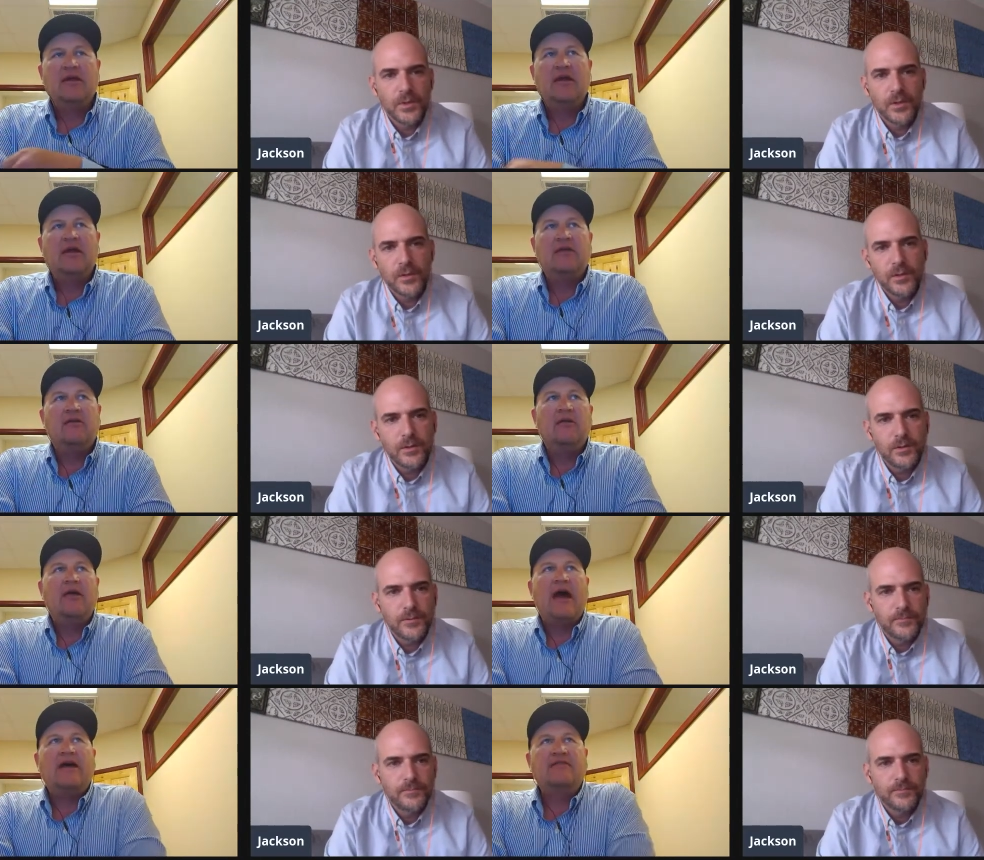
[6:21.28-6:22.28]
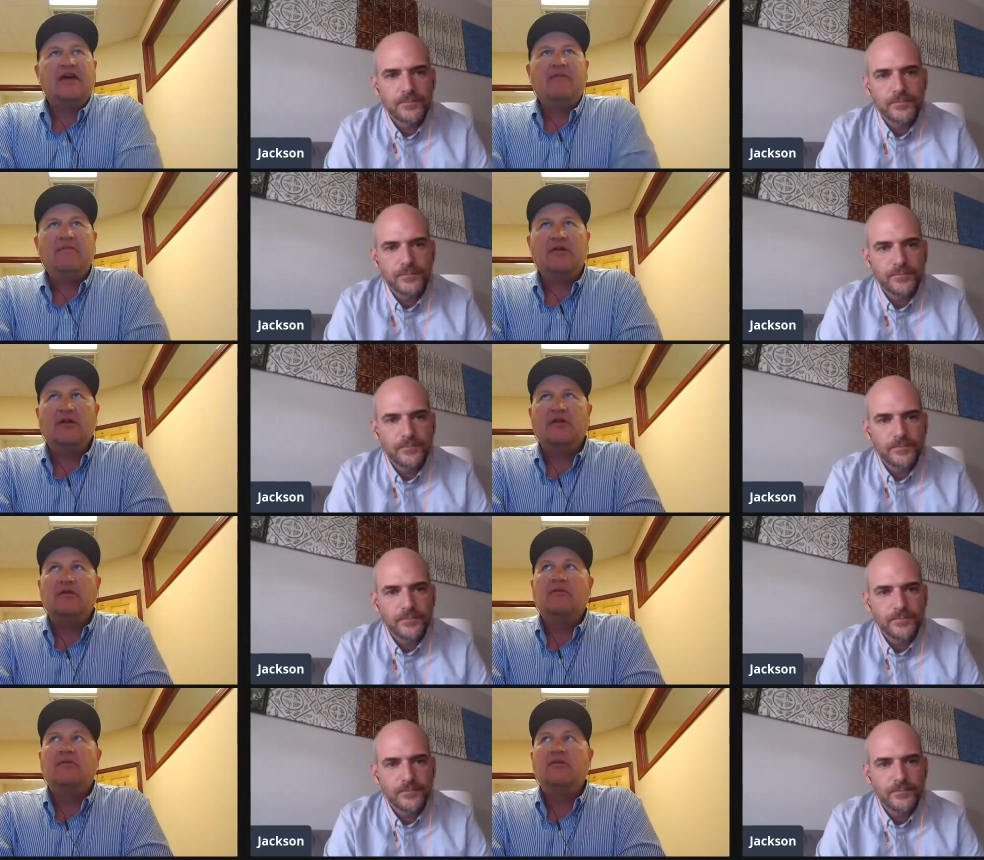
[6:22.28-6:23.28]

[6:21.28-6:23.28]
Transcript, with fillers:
Speaker 1: And as I've been